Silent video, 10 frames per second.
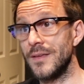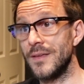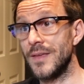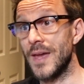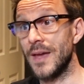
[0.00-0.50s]

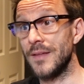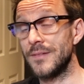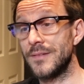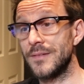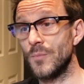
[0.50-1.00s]
yeah,
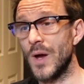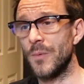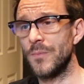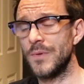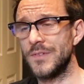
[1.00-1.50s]
it's, well,
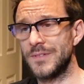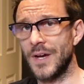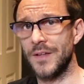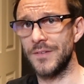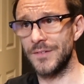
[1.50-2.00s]

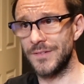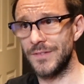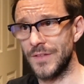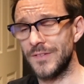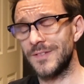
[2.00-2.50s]

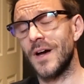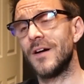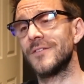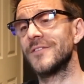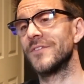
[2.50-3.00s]
the
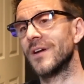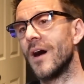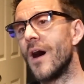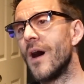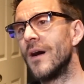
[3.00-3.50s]
stance of the
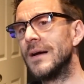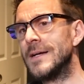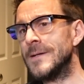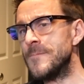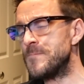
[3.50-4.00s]
car
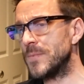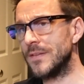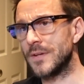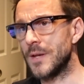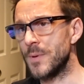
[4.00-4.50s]

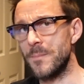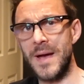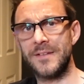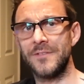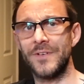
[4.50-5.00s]
is going to be
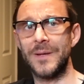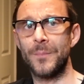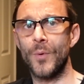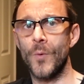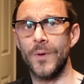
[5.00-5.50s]
massively
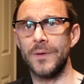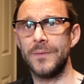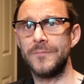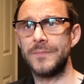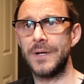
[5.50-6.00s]
important.
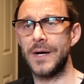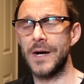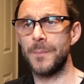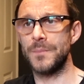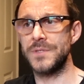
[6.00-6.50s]

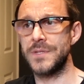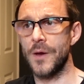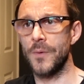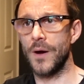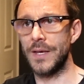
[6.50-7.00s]

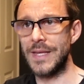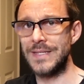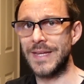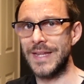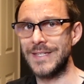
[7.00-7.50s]
So I need
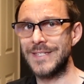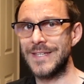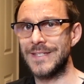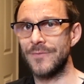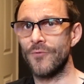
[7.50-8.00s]
to get it
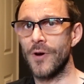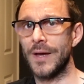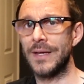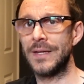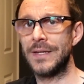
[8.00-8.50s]
sitting
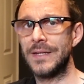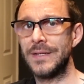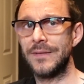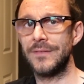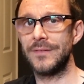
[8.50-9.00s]
right
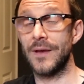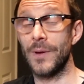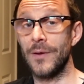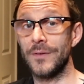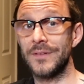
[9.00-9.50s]
so
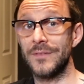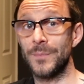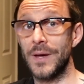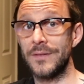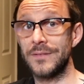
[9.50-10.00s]
it looks its
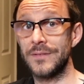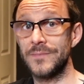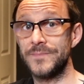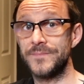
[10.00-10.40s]
best.